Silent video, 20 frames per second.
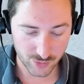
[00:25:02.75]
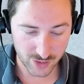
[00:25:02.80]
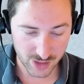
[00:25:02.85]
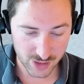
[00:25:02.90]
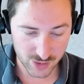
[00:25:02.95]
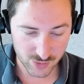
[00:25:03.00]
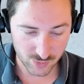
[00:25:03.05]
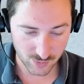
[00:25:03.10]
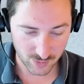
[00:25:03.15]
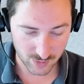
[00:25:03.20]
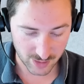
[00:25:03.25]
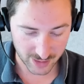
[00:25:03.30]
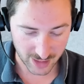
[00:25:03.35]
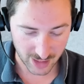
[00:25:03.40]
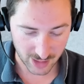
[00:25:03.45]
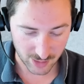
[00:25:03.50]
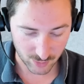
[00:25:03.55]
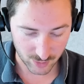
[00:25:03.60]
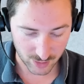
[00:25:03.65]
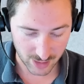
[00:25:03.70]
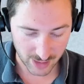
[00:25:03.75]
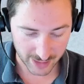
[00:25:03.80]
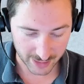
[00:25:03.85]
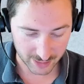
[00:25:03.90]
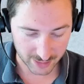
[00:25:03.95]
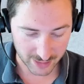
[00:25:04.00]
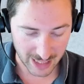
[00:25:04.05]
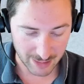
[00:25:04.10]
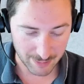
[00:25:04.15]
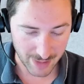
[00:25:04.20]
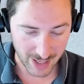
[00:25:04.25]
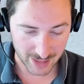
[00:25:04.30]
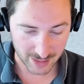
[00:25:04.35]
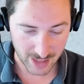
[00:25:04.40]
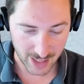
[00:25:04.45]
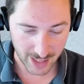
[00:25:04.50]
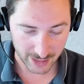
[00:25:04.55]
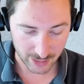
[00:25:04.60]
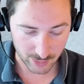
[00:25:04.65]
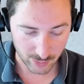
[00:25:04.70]
these again, like line by
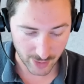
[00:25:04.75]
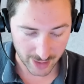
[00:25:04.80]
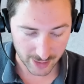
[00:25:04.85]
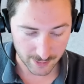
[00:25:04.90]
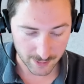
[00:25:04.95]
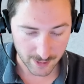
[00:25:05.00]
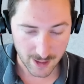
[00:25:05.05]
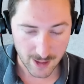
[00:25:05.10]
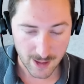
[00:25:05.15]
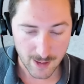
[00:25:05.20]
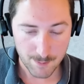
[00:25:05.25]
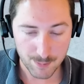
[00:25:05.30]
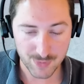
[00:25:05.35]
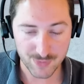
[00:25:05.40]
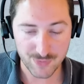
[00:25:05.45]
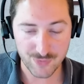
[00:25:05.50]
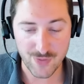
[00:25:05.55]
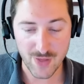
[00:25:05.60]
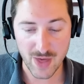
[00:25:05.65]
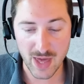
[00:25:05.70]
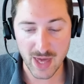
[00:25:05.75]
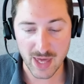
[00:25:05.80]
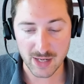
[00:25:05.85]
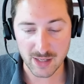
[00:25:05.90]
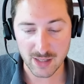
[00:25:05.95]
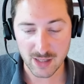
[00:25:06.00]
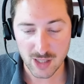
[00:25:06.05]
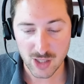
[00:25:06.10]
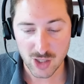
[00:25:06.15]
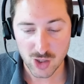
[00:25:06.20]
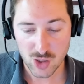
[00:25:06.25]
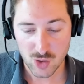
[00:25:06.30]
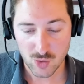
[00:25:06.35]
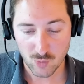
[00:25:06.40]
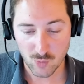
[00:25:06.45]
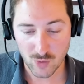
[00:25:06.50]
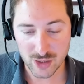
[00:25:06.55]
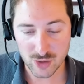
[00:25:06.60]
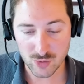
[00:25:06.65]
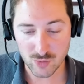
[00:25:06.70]
line, right? But then
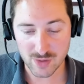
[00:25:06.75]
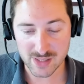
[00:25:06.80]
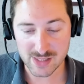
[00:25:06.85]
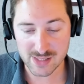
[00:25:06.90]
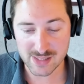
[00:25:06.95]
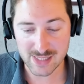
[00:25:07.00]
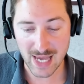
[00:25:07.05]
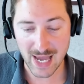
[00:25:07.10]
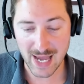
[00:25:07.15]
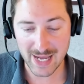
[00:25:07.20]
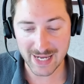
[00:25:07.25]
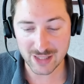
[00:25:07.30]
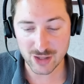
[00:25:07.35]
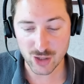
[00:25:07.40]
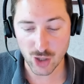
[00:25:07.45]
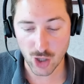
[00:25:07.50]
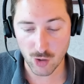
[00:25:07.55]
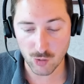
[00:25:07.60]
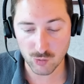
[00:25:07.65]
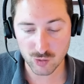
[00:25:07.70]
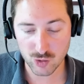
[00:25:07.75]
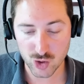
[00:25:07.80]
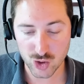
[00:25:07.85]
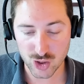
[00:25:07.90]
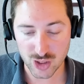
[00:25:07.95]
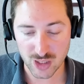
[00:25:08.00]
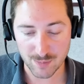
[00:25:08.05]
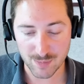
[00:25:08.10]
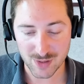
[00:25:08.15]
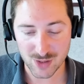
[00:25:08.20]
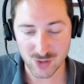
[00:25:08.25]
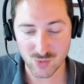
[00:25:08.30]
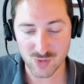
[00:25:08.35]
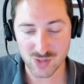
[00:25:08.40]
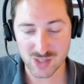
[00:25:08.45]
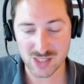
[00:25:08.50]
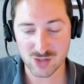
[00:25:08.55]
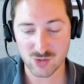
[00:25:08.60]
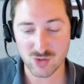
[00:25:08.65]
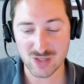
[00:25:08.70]
when you assign ownership, you
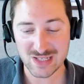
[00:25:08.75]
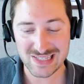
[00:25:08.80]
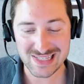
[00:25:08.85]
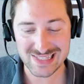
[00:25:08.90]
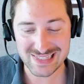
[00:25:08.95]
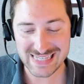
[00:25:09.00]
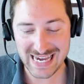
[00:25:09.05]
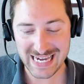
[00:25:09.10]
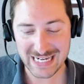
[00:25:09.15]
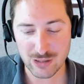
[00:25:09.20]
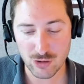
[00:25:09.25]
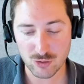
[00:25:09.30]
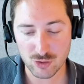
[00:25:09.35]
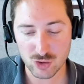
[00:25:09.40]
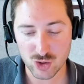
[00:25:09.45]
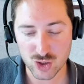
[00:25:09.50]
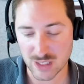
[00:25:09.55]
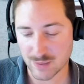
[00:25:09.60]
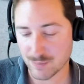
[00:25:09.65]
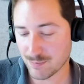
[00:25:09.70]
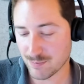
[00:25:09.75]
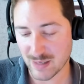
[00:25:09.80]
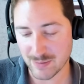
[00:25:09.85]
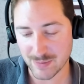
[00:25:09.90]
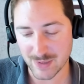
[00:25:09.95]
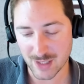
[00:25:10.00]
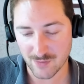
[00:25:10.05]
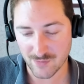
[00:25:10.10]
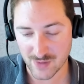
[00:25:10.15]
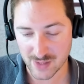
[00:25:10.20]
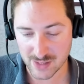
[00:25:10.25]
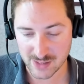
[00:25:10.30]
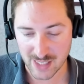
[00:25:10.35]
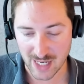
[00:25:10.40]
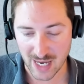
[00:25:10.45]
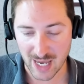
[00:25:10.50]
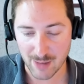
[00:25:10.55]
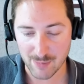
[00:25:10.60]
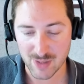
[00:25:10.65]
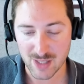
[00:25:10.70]
can assign ownership maybe on this
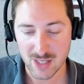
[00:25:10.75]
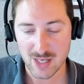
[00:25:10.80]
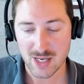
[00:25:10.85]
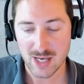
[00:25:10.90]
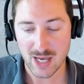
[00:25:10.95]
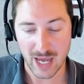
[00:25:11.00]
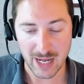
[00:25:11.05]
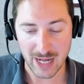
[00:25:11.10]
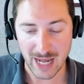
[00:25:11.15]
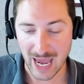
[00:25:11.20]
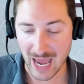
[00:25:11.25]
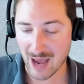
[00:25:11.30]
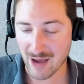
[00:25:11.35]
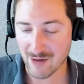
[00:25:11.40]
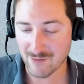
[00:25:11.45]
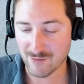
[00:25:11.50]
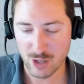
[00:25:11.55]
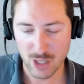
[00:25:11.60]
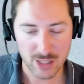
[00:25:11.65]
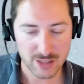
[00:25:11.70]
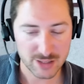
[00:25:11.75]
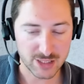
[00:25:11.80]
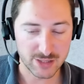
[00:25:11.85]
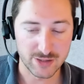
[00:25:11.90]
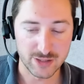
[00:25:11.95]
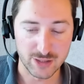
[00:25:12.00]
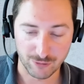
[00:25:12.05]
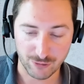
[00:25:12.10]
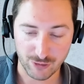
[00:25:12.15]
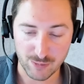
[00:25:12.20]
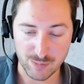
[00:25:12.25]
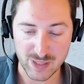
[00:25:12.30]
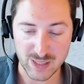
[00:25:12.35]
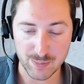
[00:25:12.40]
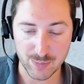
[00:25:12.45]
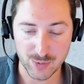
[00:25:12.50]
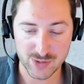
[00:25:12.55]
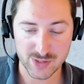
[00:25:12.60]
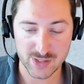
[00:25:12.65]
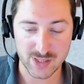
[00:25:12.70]
tab and have the different
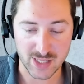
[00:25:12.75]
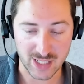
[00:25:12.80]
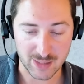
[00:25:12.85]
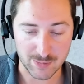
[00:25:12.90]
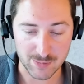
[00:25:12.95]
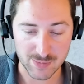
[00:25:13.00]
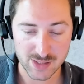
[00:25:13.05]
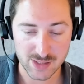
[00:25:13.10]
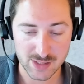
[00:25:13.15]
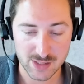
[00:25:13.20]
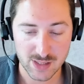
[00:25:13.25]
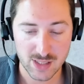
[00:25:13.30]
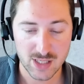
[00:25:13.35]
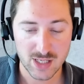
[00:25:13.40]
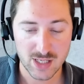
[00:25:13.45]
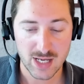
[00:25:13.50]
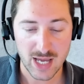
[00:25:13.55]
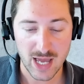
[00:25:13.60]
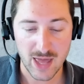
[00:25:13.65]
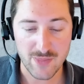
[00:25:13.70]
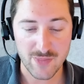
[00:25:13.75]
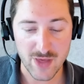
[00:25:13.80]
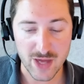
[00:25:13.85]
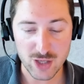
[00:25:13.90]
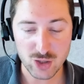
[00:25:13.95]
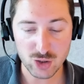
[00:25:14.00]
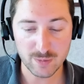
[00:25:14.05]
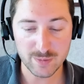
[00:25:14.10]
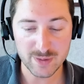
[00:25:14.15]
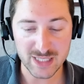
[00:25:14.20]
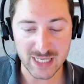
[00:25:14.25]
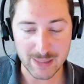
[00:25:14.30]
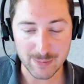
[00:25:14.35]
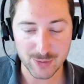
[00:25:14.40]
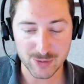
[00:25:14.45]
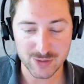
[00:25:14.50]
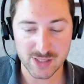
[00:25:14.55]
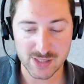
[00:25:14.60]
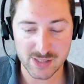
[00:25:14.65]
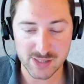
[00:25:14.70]
people's names. And then you'll be
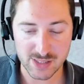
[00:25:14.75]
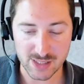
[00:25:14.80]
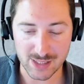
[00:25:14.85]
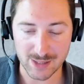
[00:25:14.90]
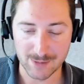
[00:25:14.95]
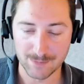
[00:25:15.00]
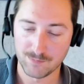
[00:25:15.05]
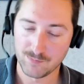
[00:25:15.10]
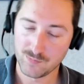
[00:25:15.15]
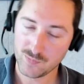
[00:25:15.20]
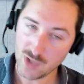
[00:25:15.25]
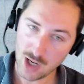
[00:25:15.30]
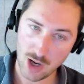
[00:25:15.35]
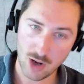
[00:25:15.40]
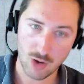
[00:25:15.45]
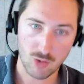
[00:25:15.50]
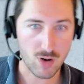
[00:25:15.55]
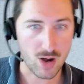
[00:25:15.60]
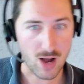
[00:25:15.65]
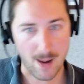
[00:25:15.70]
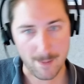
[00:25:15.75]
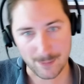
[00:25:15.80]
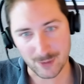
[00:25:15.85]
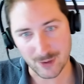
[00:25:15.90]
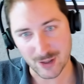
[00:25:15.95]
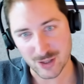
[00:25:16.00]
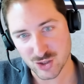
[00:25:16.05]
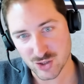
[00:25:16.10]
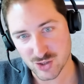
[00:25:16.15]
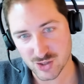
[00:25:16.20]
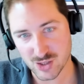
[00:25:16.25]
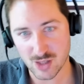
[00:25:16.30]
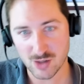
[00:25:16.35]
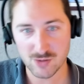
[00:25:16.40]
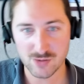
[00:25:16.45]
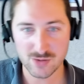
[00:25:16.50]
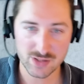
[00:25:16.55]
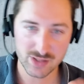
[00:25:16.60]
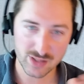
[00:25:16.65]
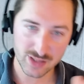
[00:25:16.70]
able to see, oh, operations
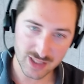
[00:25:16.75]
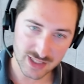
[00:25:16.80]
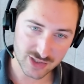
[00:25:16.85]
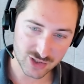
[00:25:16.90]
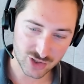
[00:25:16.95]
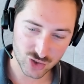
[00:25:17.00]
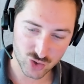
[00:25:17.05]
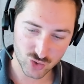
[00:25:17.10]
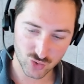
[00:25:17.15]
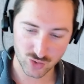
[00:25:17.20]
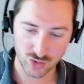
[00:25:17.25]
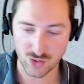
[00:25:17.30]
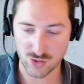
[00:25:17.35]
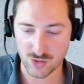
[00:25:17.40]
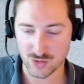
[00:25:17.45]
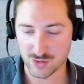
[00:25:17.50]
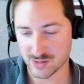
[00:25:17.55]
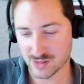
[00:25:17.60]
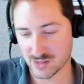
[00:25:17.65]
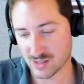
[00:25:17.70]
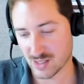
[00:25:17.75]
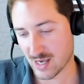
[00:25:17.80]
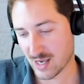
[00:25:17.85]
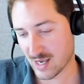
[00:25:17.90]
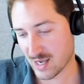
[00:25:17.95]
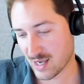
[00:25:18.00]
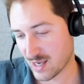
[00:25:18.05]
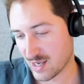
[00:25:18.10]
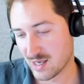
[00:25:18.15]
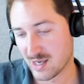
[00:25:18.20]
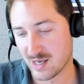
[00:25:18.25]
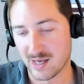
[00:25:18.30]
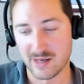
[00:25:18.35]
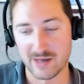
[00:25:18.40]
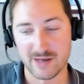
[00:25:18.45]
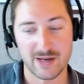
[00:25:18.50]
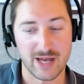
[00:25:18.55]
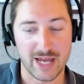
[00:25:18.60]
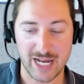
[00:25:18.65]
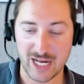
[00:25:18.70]
owns these controls,
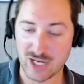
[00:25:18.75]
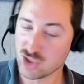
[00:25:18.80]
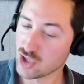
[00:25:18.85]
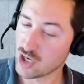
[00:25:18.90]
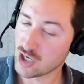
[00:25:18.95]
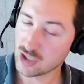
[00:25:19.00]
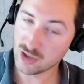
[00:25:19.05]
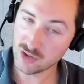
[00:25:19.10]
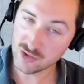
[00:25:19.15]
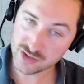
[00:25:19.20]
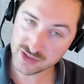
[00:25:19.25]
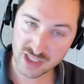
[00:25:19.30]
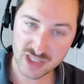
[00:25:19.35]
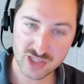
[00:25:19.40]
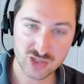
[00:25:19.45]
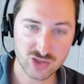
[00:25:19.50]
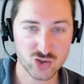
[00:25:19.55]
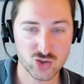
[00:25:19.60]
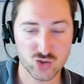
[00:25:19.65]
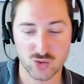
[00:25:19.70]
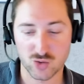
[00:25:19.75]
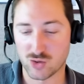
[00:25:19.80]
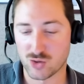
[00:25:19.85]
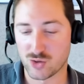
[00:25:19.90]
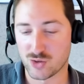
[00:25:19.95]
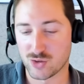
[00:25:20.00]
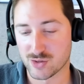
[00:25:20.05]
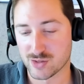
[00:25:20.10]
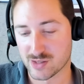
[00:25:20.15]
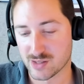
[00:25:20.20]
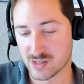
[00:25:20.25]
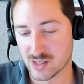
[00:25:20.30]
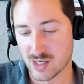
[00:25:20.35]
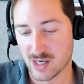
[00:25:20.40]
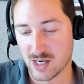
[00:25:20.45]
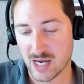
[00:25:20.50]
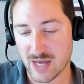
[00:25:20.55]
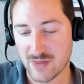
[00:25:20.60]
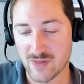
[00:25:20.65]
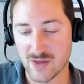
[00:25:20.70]
HR owns these controls.
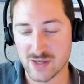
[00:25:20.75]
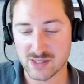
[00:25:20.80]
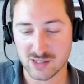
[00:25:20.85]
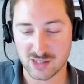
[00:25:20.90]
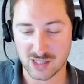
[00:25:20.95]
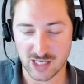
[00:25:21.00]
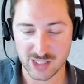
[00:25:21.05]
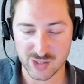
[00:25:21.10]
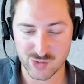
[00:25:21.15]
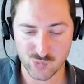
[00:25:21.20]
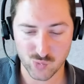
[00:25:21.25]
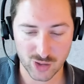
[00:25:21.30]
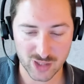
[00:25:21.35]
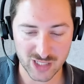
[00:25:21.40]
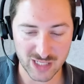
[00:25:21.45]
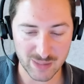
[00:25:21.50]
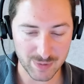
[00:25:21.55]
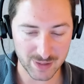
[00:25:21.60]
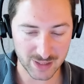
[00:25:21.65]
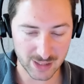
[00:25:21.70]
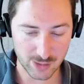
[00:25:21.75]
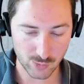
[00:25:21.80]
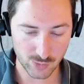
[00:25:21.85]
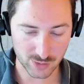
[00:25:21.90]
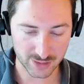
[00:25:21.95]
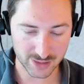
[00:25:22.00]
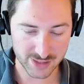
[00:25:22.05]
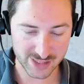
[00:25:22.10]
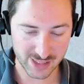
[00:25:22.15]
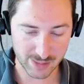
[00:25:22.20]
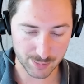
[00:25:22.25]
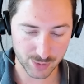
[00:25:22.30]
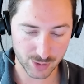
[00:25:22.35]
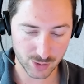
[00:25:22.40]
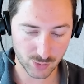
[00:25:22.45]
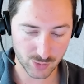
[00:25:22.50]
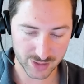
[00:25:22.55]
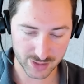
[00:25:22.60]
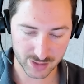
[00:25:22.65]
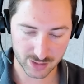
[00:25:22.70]
In this case, we're keeping it really
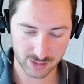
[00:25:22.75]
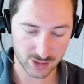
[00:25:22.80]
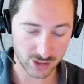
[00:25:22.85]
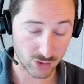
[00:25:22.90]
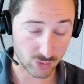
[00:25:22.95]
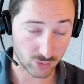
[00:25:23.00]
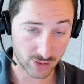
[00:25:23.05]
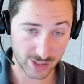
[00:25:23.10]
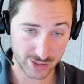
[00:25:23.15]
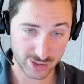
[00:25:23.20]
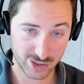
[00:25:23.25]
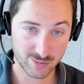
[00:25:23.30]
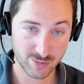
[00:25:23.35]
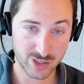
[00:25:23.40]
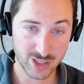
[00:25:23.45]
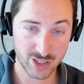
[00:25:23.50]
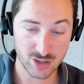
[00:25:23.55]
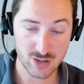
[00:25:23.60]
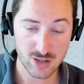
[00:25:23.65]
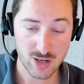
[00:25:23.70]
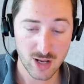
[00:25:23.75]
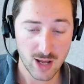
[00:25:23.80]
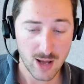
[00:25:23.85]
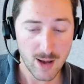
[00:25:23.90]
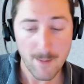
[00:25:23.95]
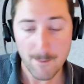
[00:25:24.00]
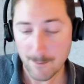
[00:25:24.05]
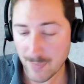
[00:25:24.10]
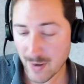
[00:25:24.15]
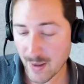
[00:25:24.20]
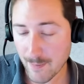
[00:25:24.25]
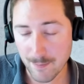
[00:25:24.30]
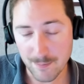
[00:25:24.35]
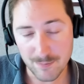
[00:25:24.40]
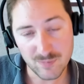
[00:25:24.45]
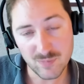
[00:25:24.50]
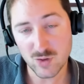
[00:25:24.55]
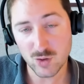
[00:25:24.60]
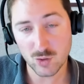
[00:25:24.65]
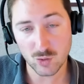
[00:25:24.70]
simple with customer here, but
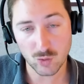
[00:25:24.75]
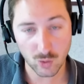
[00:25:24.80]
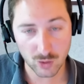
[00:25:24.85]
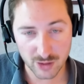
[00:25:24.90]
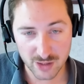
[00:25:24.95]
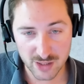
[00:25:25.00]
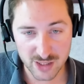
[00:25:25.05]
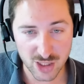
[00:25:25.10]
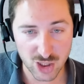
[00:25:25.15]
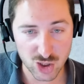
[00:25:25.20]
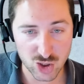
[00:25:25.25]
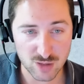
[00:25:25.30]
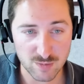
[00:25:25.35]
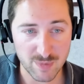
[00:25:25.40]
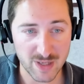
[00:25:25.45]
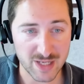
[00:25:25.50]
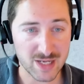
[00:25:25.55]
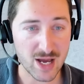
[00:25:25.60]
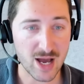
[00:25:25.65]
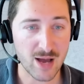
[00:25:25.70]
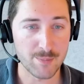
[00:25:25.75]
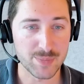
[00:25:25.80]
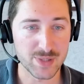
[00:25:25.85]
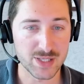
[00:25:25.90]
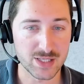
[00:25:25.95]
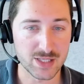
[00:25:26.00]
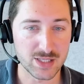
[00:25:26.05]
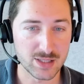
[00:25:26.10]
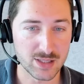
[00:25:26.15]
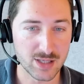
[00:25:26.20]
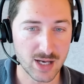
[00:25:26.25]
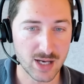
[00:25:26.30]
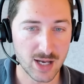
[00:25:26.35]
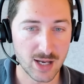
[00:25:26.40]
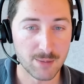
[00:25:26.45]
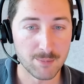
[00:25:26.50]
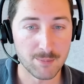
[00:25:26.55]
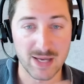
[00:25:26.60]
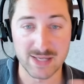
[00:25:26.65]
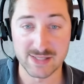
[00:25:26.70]
your organization may not be
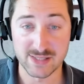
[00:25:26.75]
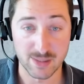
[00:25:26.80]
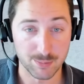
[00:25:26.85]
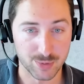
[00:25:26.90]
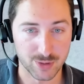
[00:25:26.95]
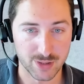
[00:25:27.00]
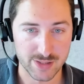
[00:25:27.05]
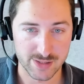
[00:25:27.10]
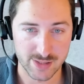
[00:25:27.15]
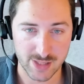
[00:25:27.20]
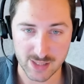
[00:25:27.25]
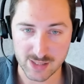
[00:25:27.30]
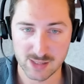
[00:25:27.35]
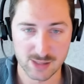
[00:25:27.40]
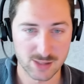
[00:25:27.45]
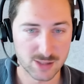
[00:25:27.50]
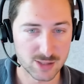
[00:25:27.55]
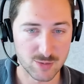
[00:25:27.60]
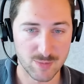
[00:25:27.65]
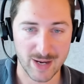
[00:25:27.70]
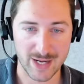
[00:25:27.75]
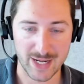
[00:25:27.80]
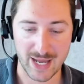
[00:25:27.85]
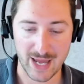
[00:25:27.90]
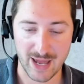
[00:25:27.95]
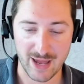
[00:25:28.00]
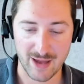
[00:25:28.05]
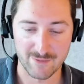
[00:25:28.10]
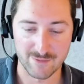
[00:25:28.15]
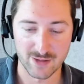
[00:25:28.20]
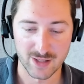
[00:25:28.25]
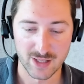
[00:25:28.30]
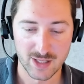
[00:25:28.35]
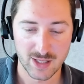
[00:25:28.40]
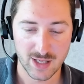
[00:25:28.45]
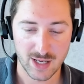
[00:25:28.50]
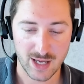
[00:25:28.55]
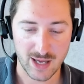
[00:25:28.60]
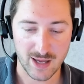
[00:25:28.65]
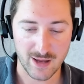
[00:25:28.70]
as simple as this. You might have
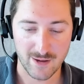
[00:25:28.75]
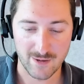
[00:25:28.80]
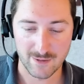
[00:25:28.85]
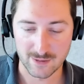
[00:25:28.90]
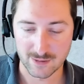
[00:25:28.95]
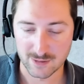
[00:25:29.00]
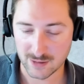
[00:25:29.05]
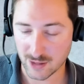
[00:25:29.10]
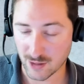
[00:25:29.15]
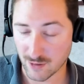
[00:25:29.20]
5